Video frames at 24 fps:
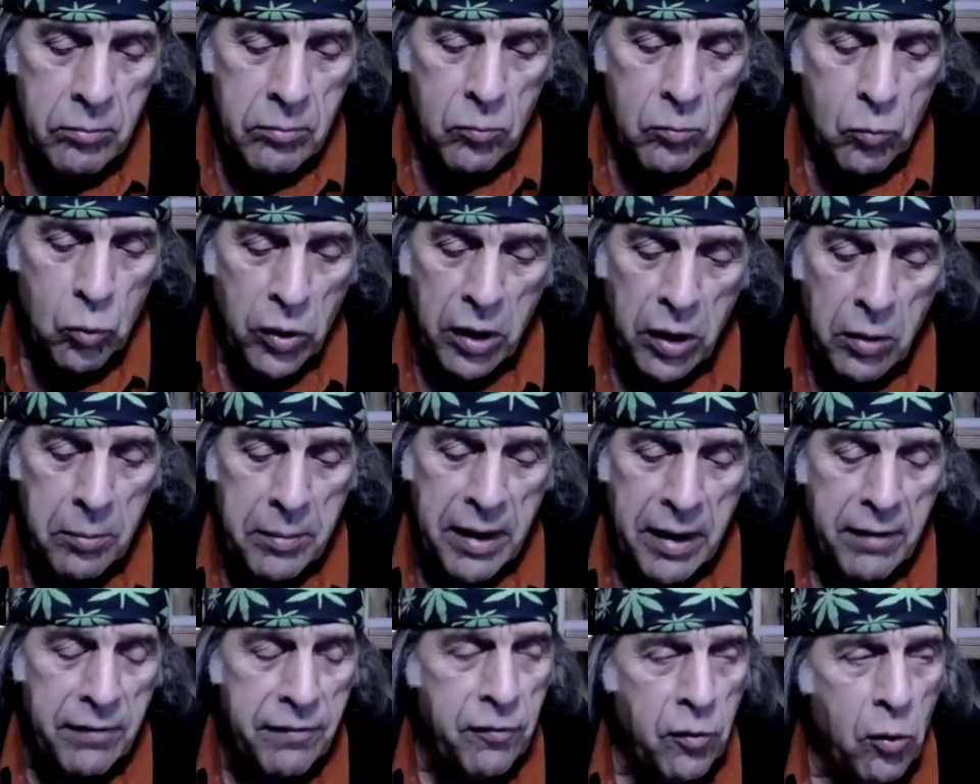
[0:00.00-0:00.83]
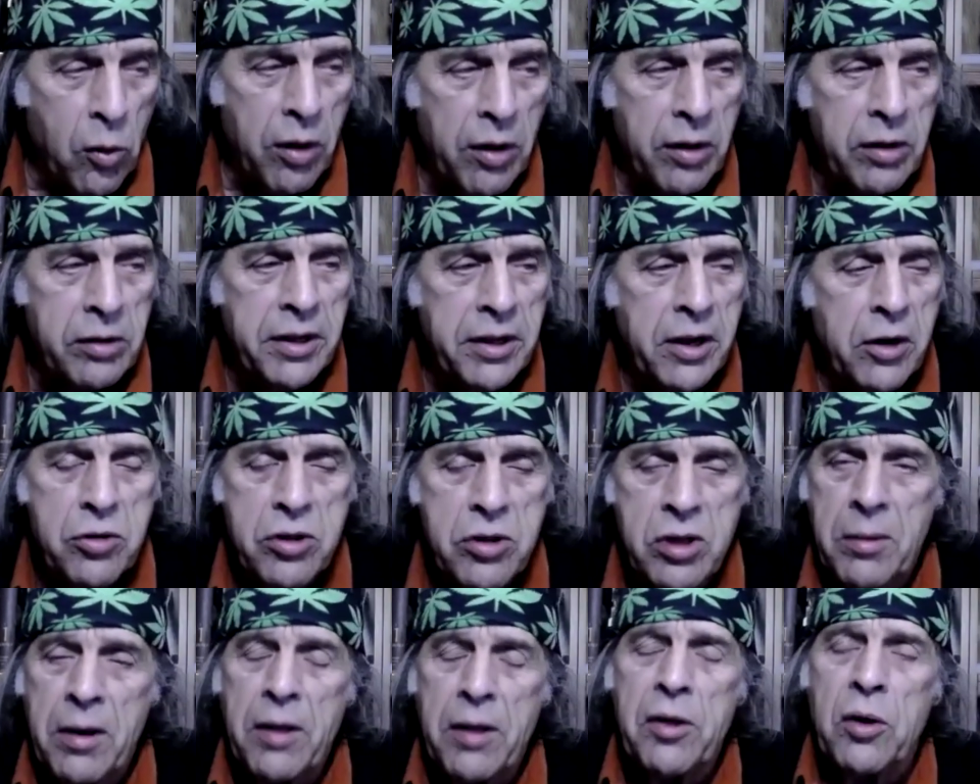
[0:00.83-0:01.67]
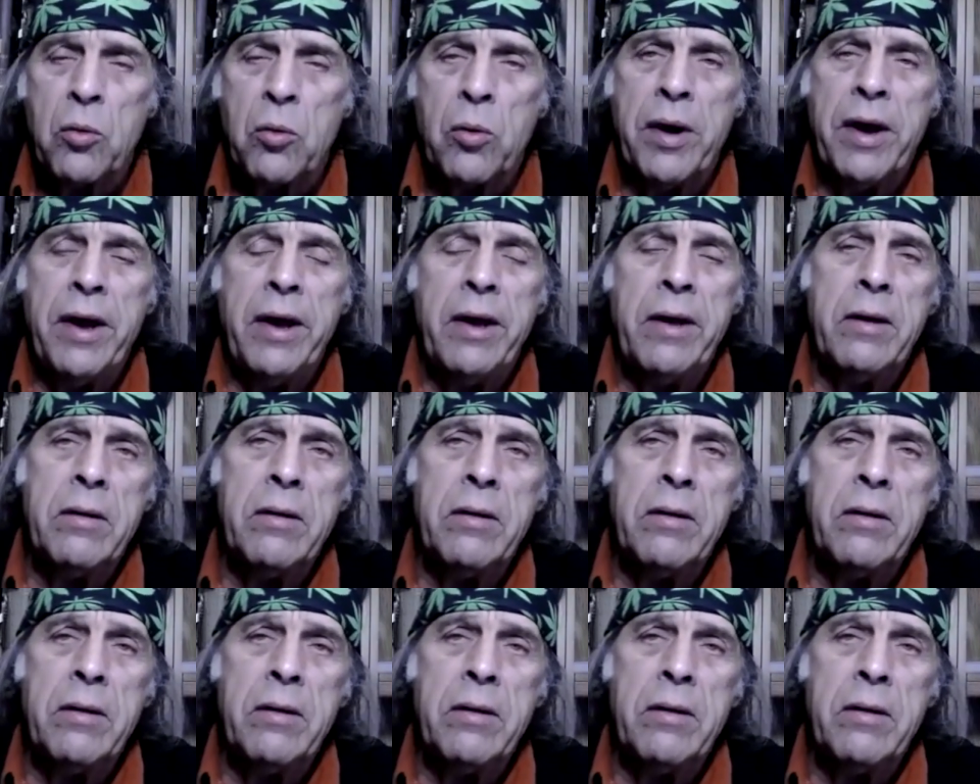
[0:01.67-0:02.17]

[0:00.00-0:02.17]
Whether metaphorically or some other way,